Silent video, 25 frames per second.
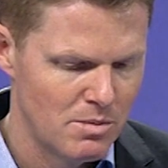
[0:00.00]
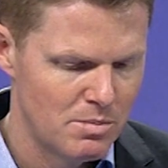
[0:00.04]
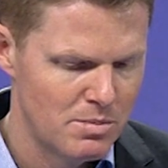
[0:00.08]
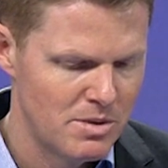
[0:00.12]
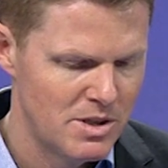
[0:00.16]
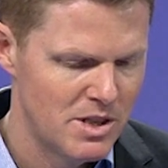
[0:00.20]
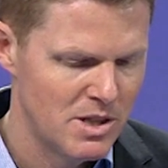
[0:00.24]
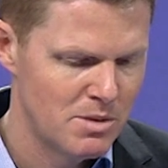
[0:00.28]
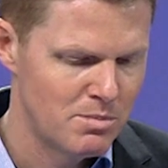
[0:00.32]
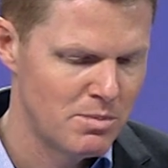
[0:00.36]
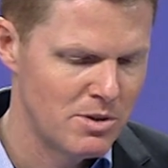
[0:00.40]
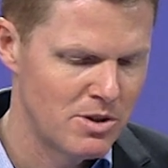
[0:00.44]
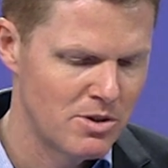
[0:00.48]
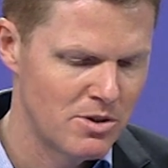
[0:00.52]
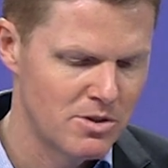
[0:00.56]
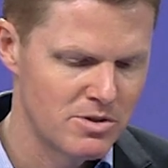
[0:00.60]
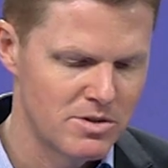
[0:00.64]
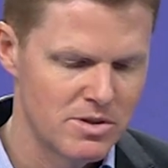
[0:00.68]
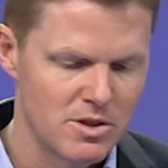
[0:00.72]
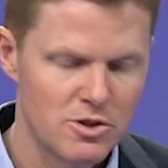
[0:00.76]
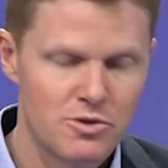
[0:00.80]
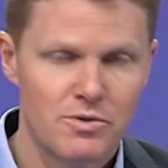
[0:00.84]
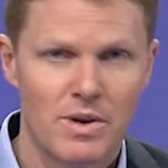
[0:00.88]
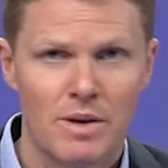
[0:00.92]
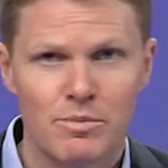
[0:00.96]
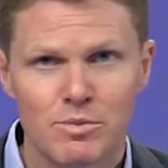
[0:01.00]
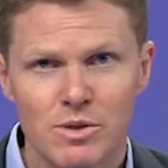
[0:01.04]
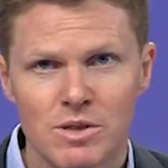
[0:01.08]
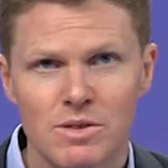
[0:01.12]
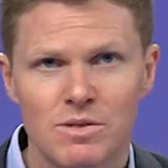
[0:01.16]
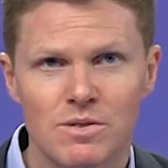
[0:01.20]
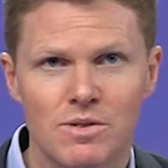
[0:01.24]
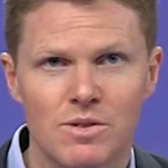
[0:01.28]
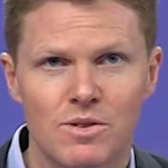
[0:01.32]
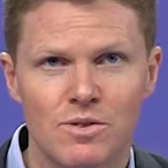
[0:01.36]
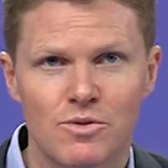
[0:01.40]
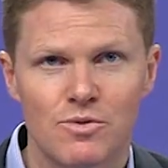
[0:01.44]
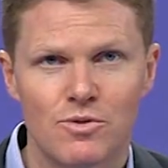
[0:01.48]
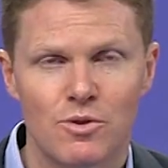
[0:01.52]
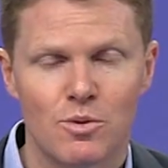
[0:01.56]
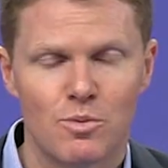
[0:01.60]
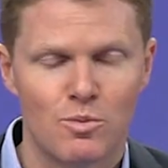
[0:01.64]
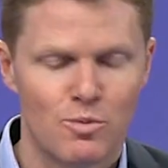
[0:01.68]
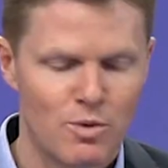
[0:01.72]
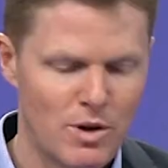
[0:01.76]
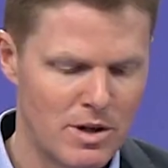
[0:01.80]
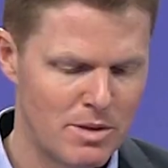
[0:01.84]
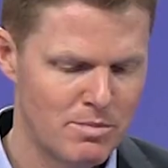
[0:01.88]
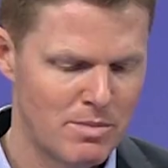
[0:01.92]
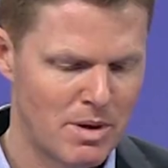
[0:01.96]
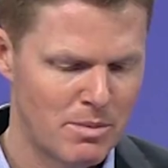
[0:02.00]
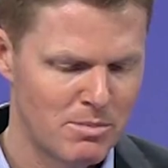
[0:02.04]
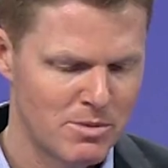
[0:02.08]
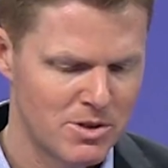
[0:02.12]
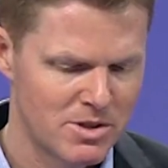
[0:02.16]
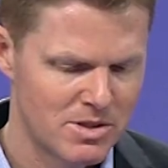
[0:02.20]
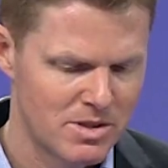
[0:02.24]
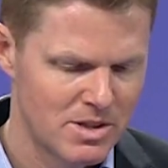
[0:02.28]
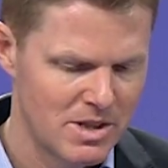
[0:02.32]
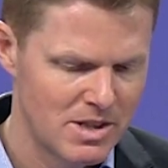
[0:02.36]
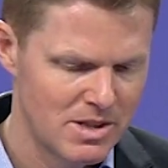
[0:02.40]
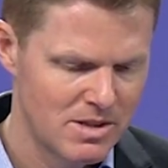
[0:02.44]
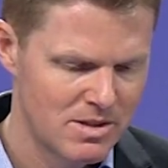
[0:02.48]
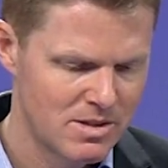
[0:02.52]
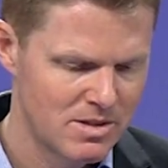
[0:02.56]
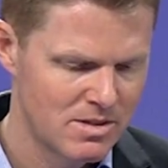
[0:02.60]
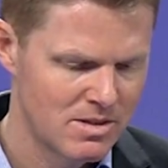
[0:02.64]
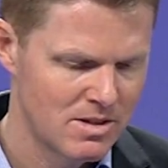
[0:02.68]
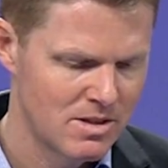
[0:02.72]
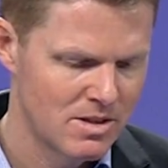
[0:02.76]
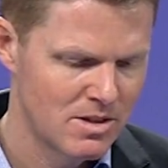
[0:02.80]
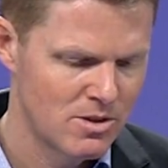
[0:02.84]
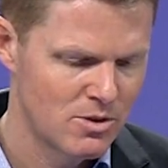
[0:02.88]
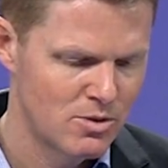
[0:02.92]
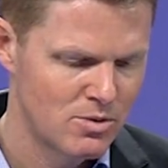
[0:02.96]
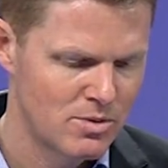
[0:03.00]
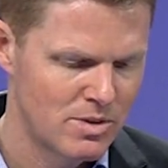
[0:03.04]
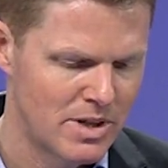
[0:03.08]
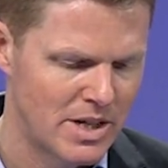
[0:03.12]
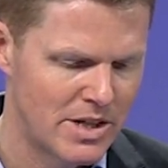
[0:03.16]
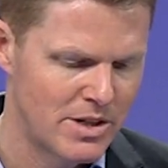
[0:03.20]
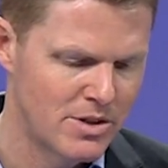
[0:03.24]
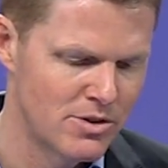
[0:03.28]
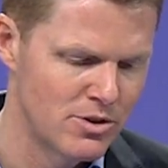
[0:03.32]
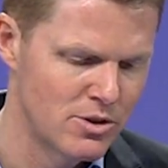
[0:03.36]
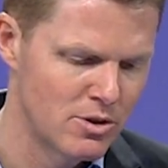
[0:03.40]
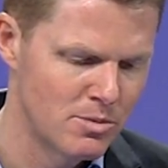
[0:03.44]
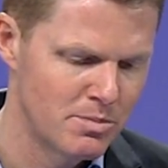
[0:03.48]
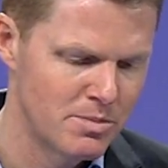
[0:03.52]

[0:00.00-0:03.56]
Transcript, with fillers: be it because they travel from one member state to another,